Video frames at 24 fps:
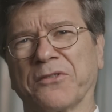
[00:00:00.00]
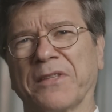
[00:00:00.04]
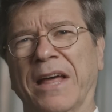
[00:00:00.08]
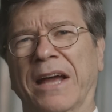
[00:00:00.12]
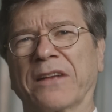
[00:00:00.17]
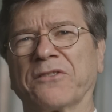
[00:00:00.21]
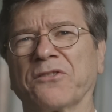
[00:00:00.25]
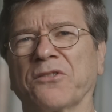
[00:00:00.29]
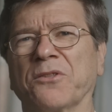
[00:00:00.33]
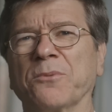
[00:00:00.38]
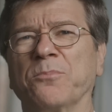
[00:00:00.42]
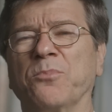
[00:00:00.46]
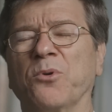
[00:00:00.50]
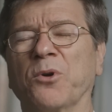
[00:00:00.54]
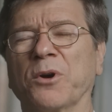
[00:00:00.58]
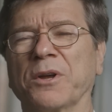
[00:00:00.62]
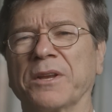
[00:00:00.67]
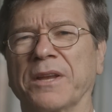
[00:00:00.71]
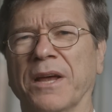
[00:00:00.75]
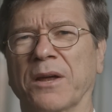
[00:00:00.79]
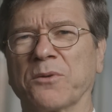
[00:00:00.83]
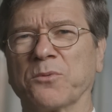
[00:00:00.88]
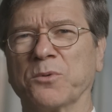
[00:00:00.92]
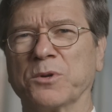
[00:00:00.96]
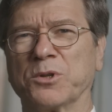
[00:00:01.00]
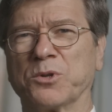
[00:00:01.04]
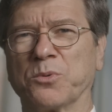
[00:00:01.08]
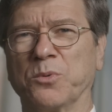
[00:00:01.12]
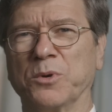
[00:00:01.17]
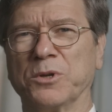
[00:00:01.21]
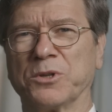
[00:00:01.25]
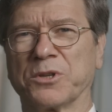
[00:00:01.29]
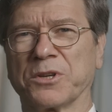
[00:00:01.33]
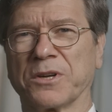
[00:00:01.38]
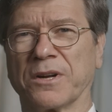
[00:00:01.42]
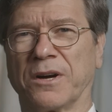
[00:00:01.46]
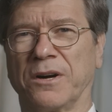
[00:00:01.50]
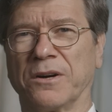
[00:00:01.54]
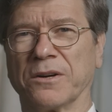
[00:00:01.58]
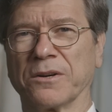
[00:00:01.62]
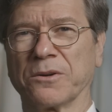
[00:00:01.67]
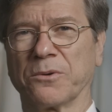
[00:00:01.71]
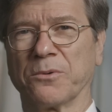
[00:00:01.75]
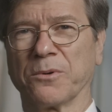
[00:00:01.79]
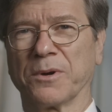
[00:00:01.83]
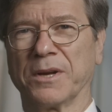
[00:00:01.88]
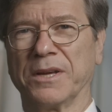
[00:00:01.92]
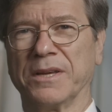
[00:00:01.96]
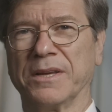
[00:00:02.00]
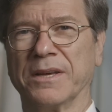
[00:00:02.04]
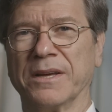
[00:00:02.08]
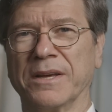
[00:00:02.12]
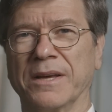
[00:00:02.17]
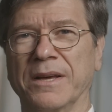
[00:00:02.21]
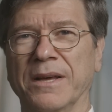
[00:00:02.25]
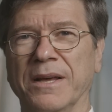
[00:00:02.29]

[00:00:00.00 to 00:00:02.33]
that's the point on which we should all agree,